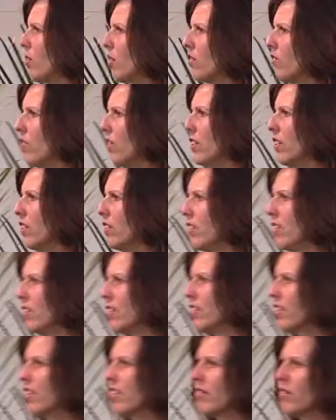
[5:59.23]
Kornfield?
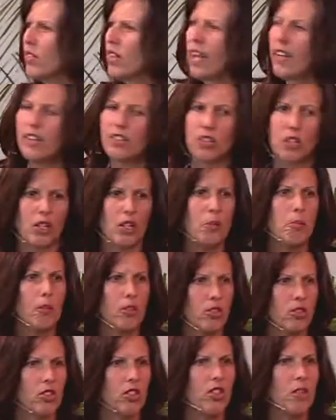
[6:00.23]
Not necessarily
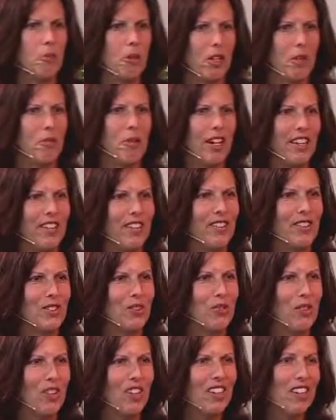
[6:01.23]
personally, but you might know
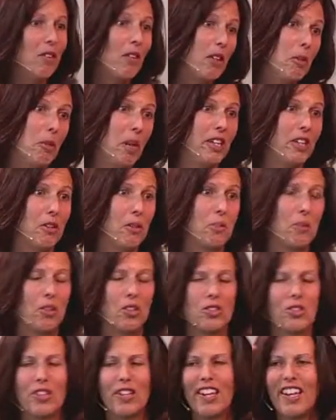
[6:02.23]
his work. Well, you might know him
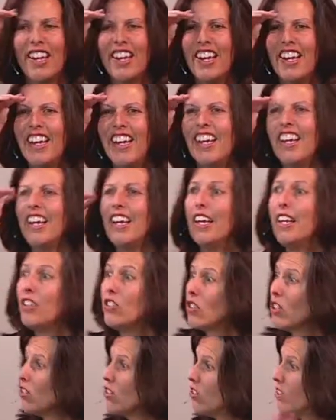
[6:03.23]
personally.
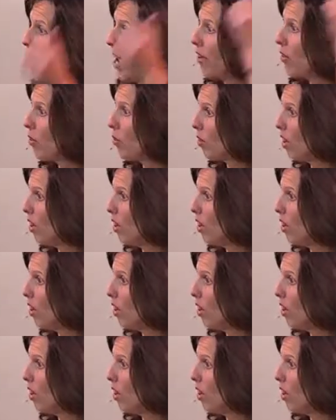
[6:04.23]
He's just down the